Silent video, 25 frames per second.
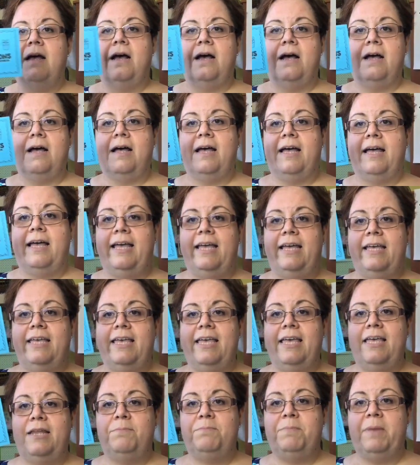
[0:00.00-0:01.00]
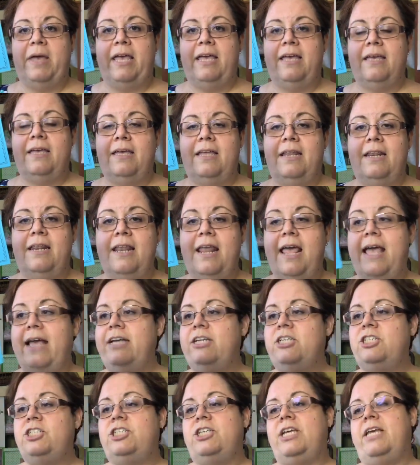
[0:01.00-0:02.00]
I can make
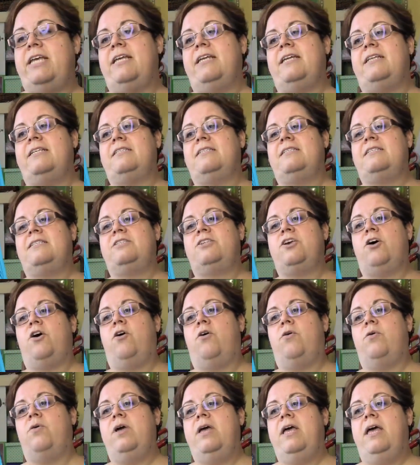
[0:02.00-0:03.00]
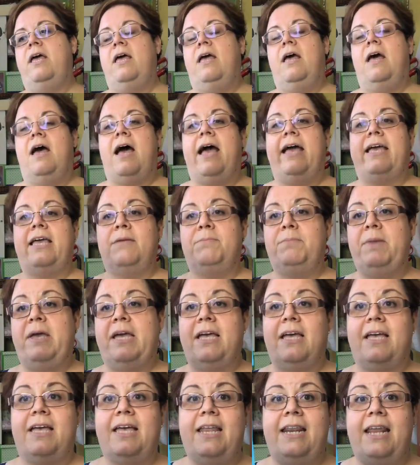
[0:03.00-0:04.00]
connections. So I can make
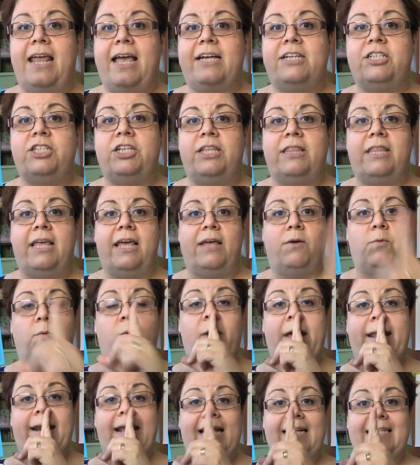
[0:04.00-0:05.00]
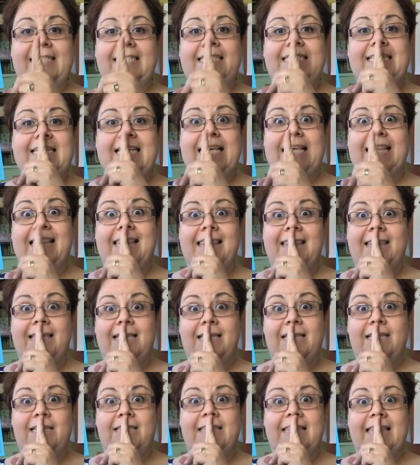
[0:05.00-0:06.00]
a connection that when I see
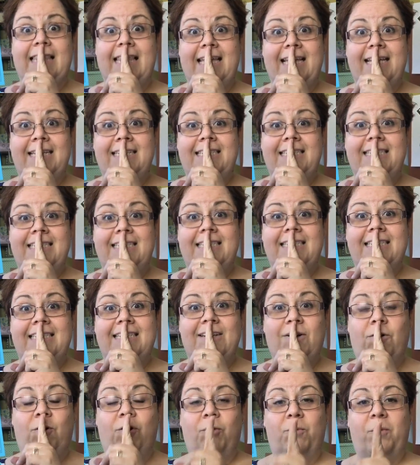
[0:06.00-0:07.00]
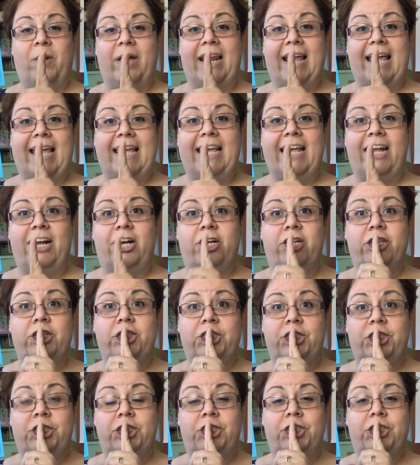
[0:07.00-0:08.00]
this or when I hear
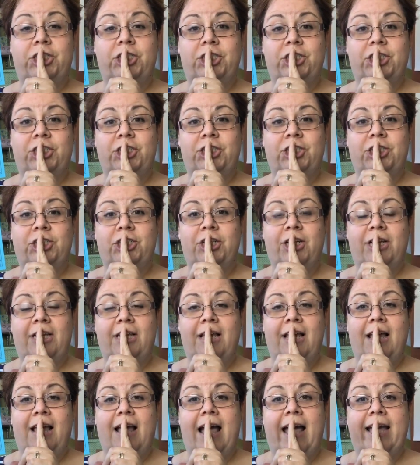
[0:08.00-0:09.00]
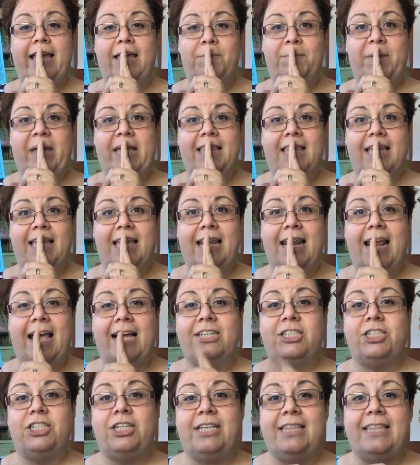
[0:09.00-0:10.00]
shh, I can make the
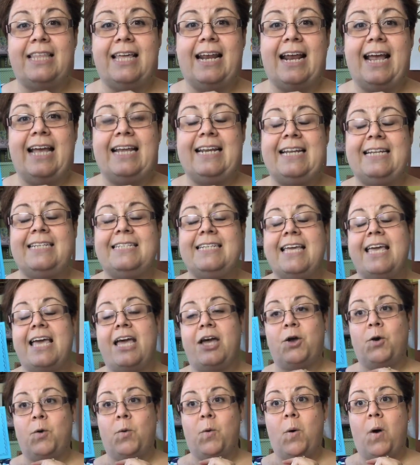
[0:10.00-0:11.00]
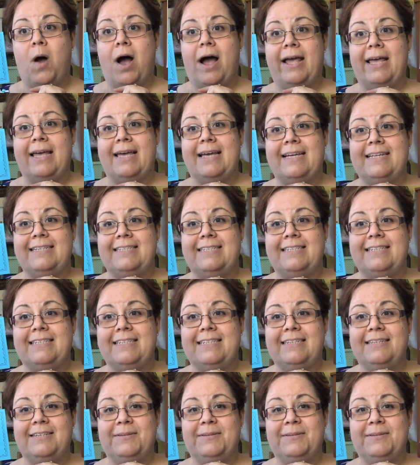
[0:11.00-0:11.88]
connection that I need to get quiet.